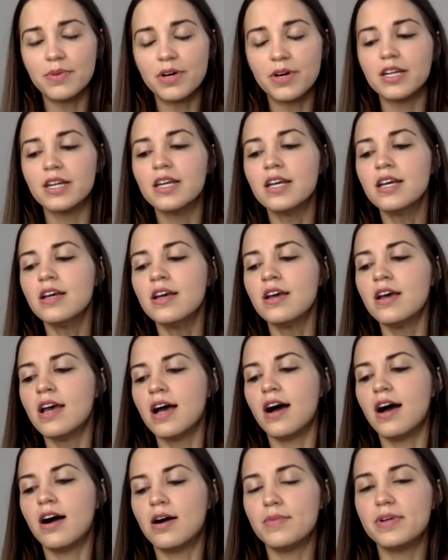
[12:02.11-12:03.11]
But
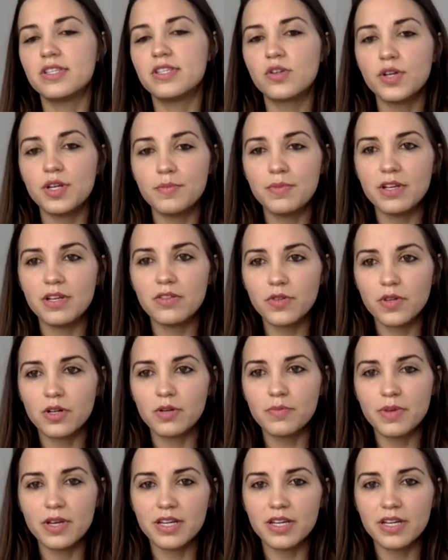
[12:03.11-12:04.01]
it's going to be a little